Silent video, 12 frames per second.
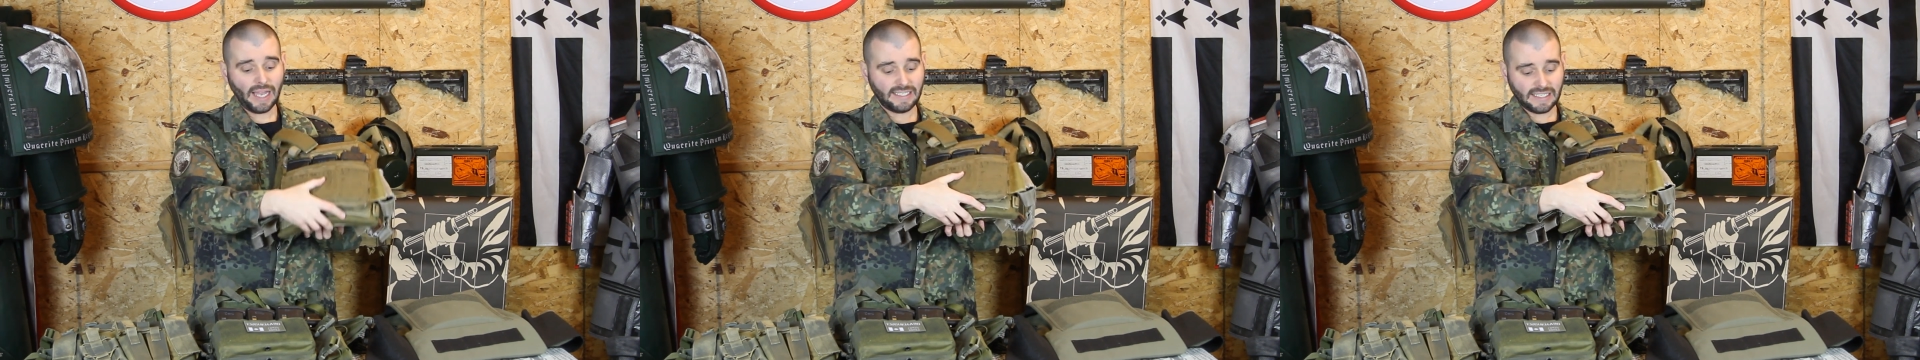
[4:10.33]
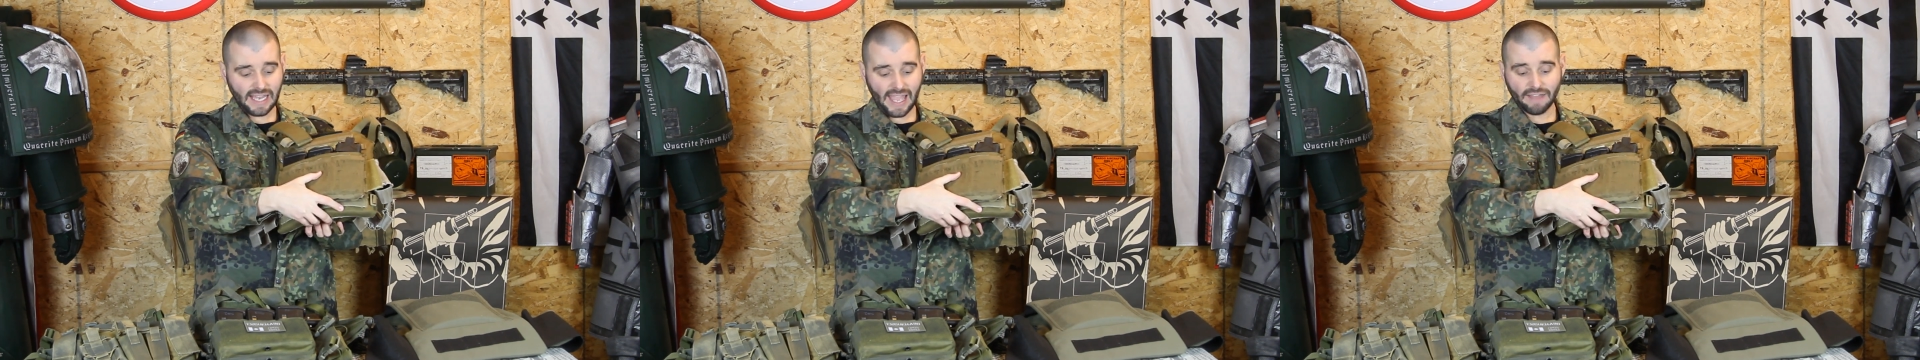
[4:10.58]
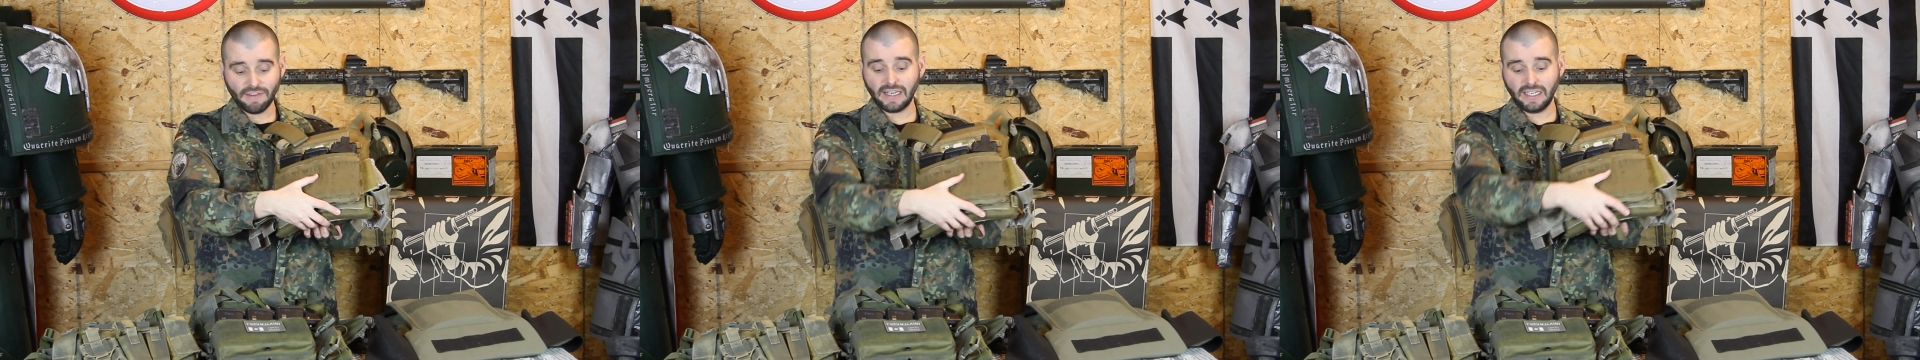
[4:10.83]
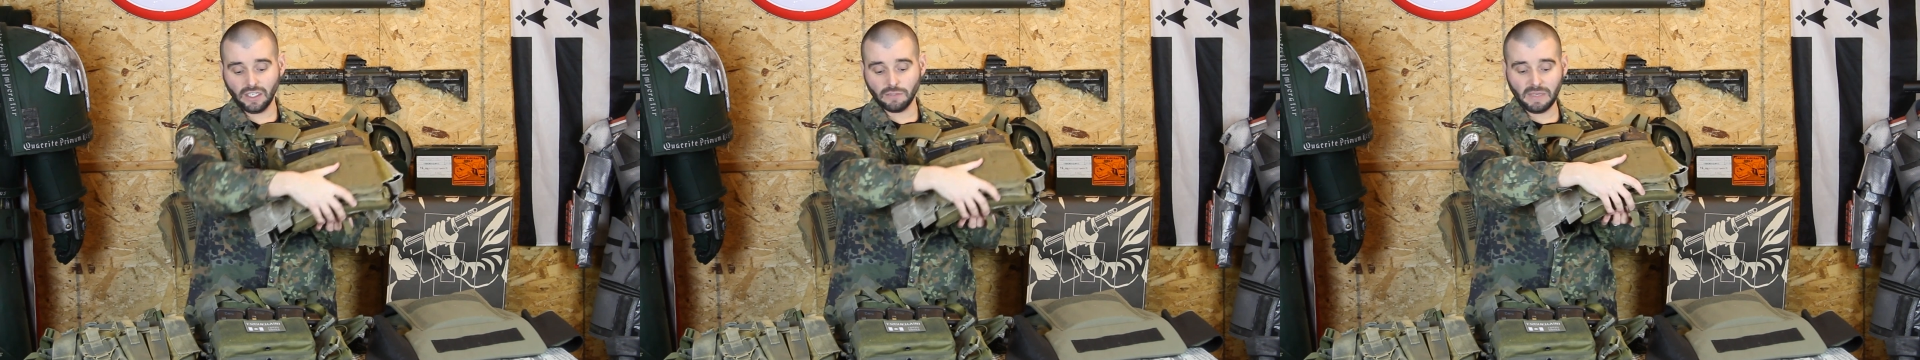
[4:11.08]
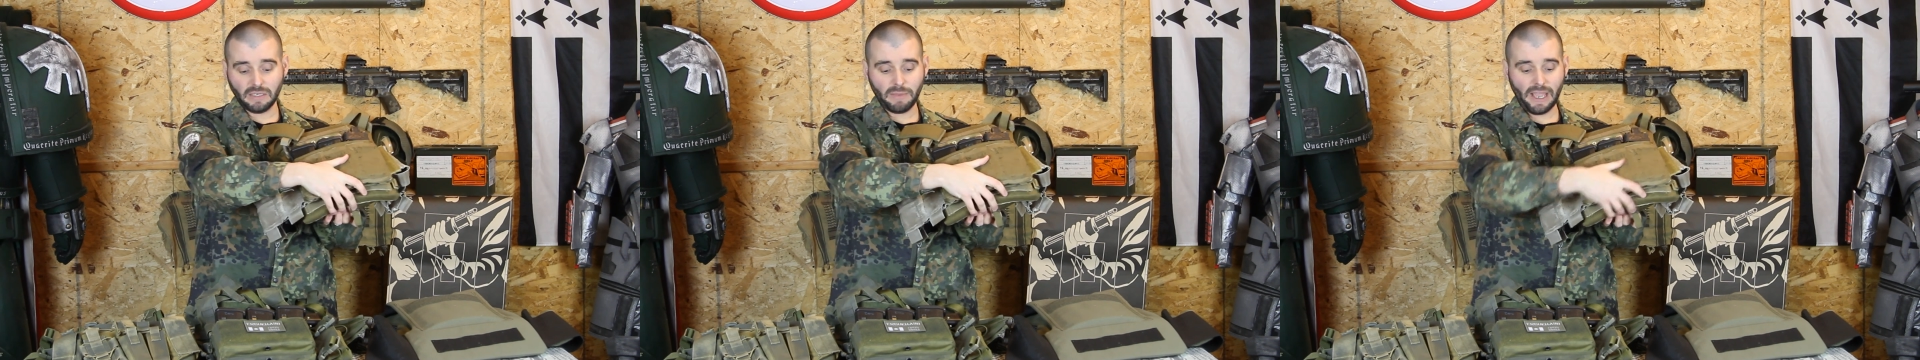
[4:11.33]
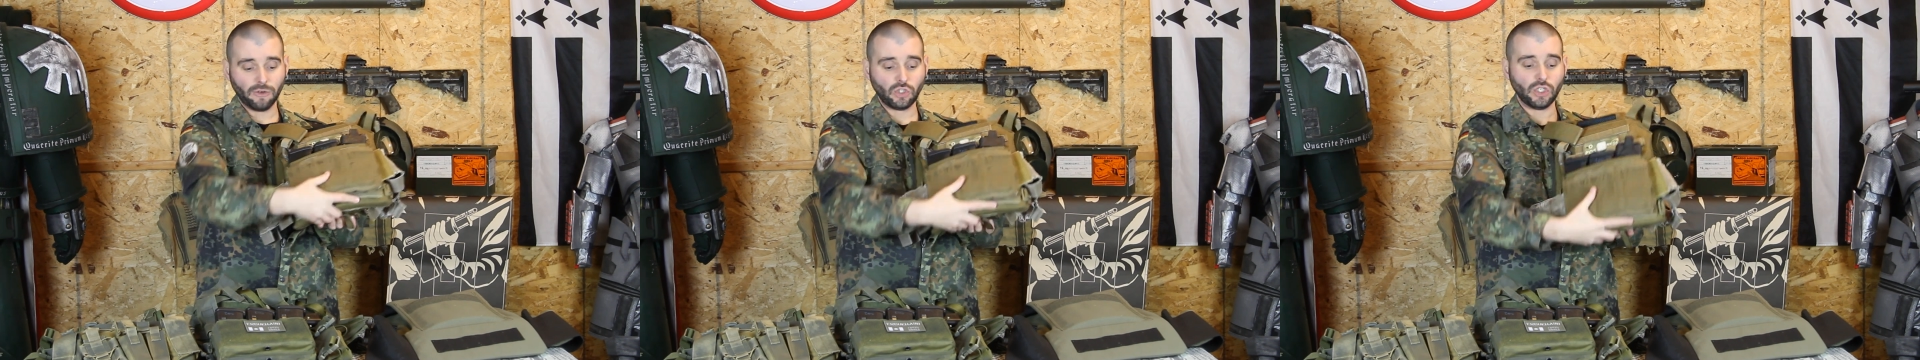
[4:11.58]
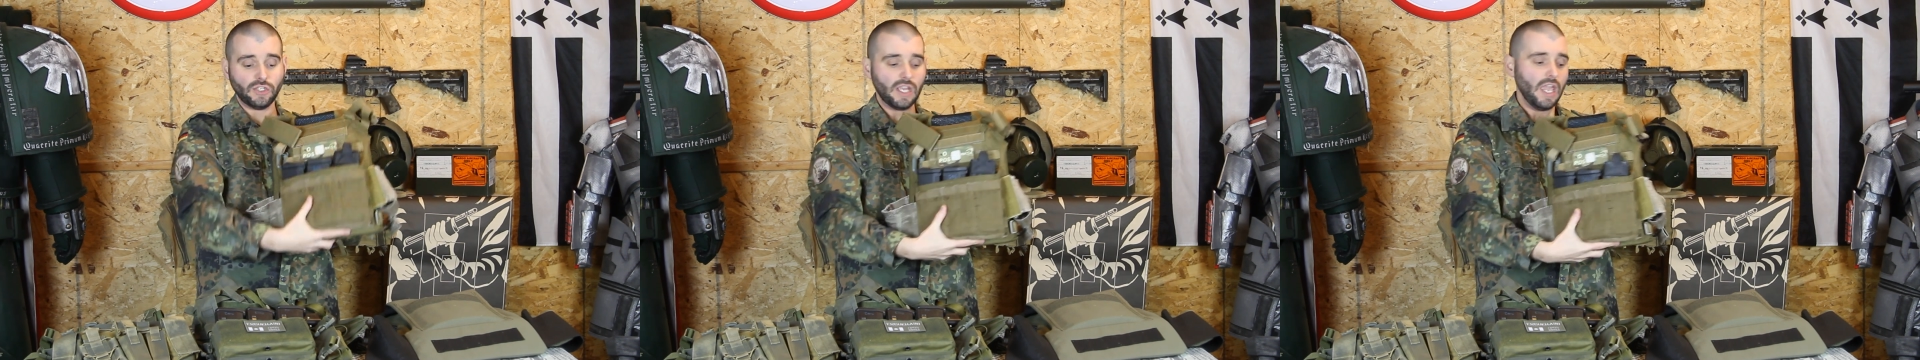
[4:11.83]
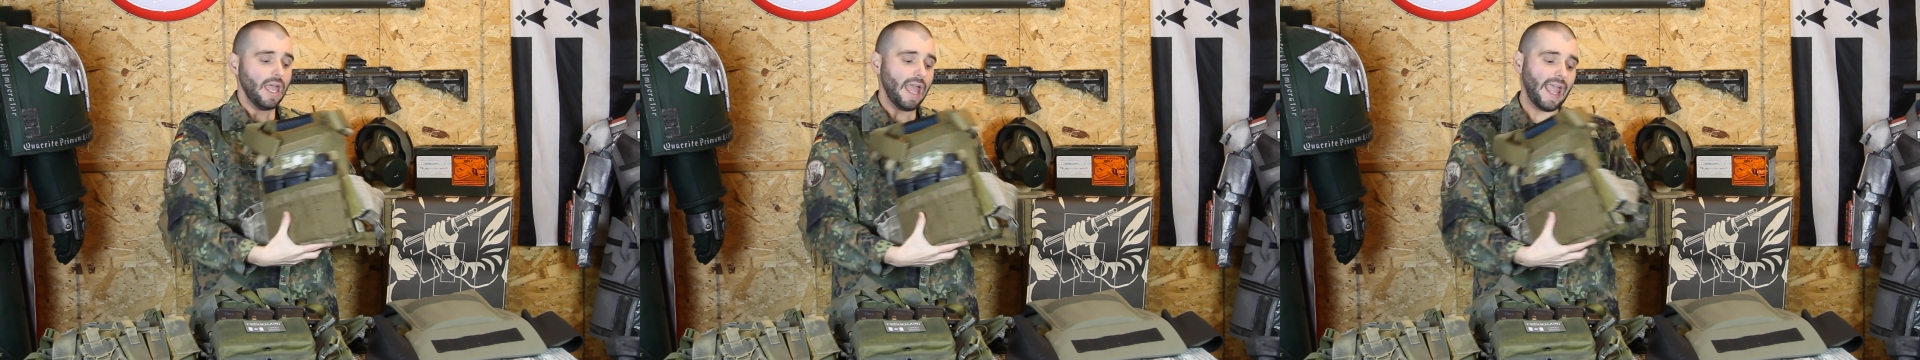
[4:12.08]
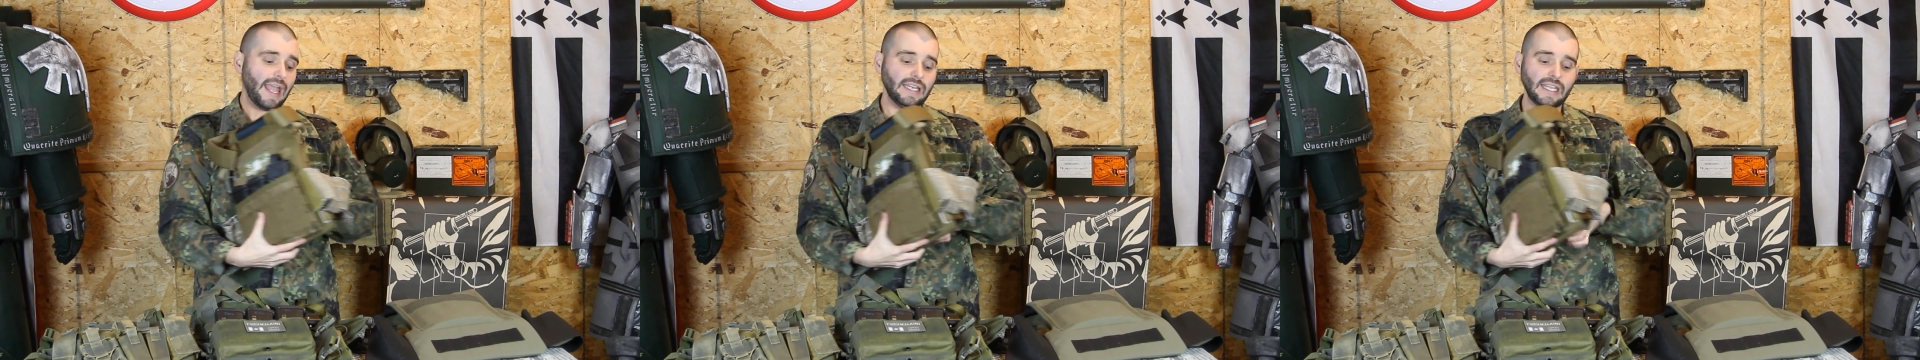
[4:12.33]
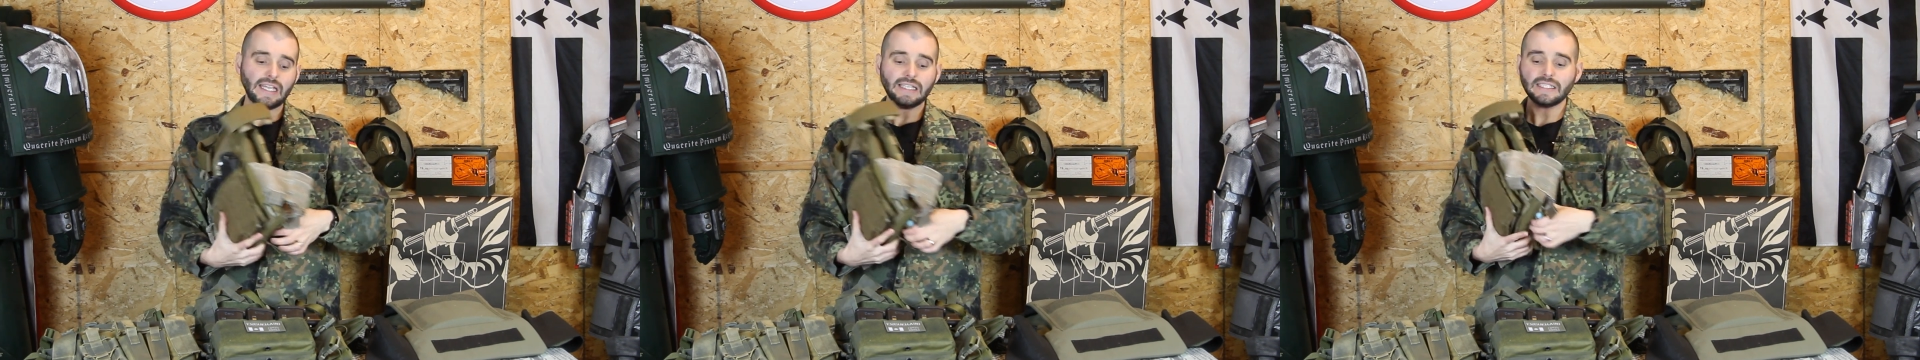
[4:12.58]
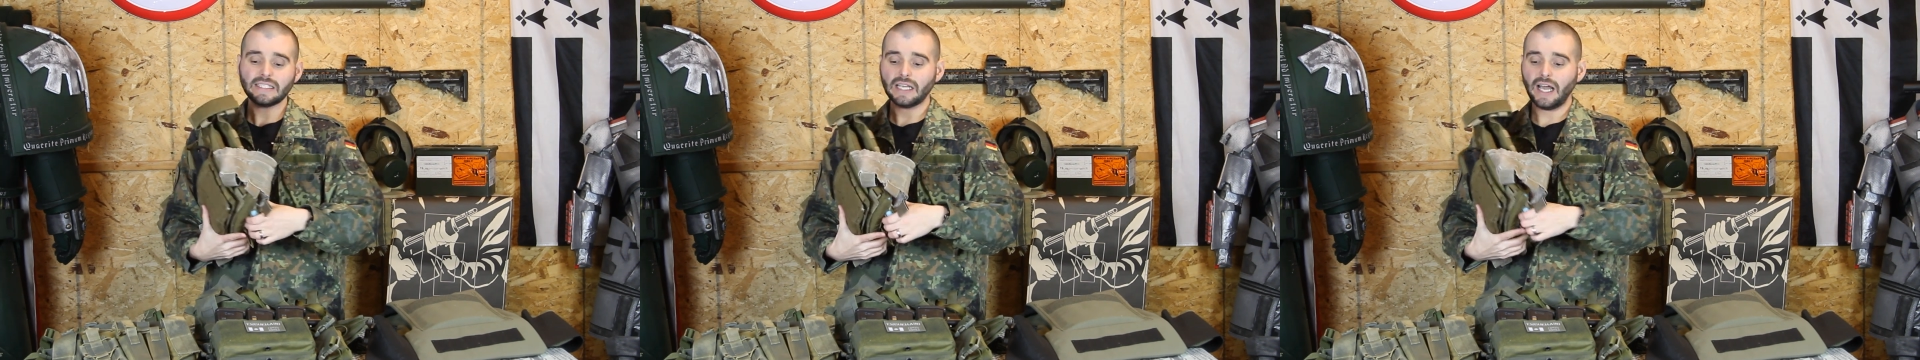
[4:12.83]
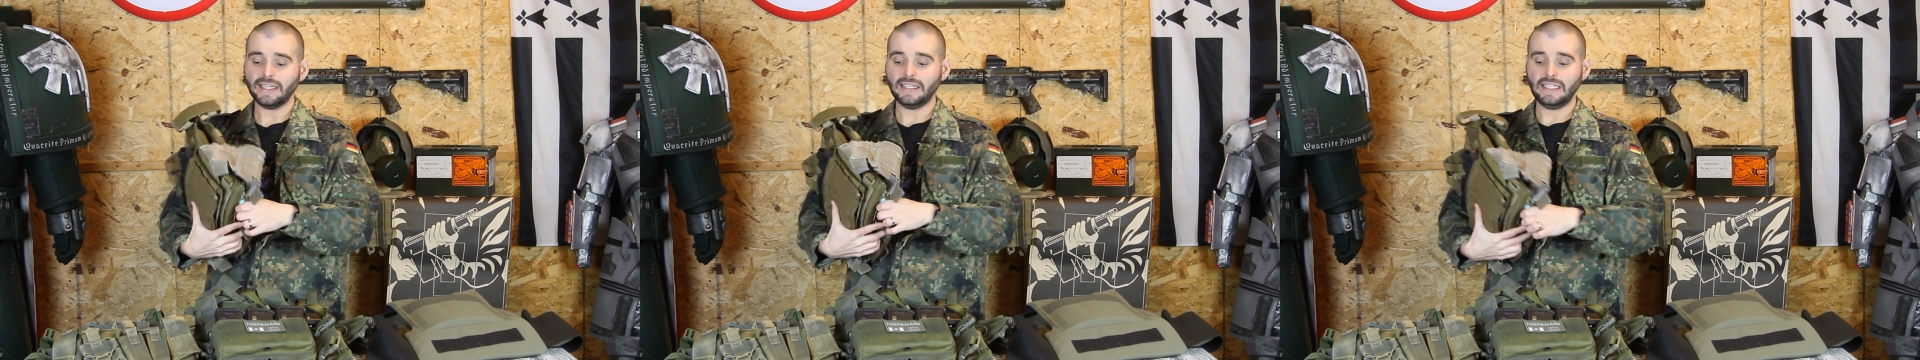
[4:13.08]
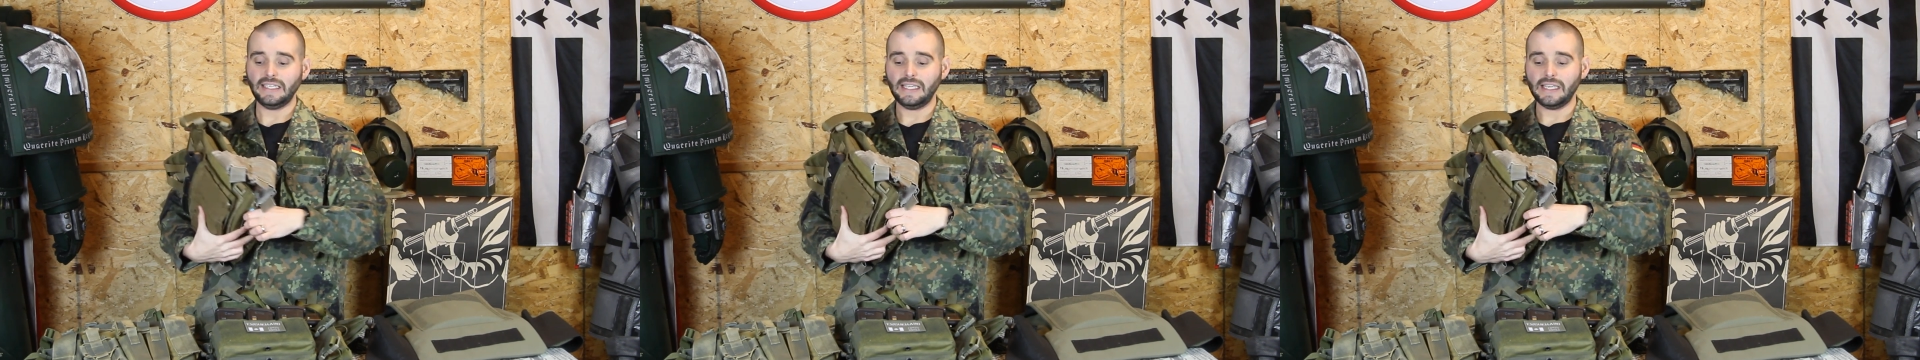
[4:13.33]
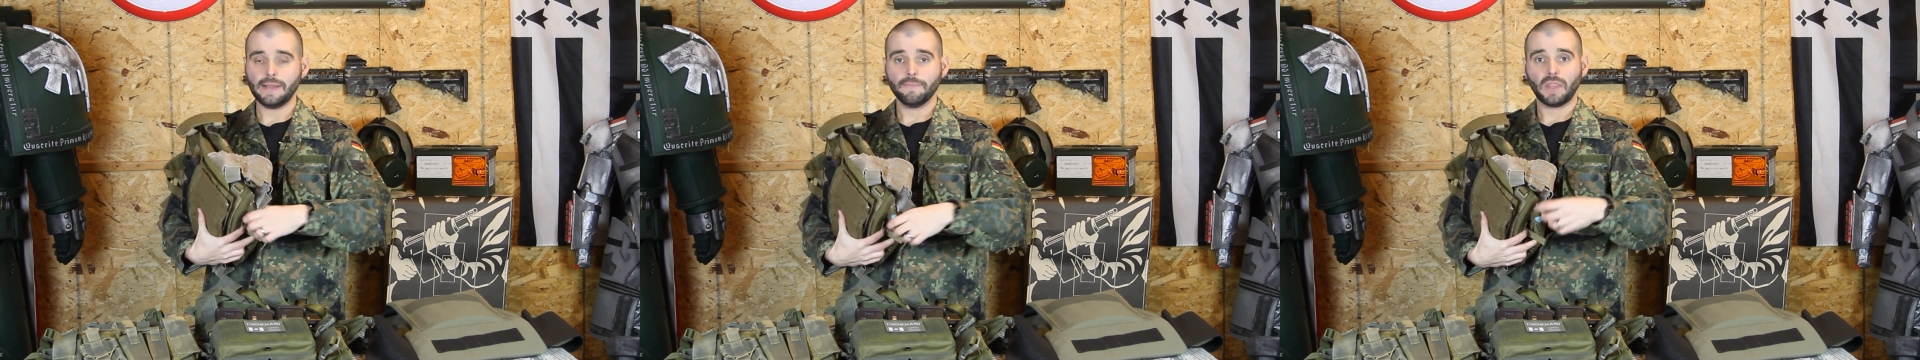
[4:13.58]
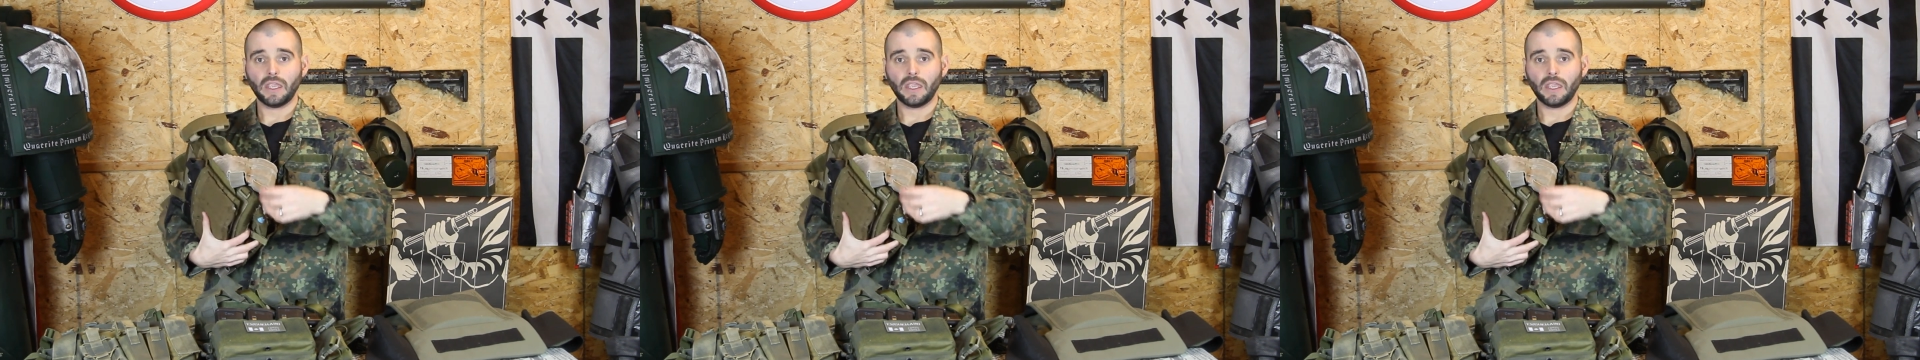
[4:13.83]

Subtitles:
I didn't have any admin pouches. And inside the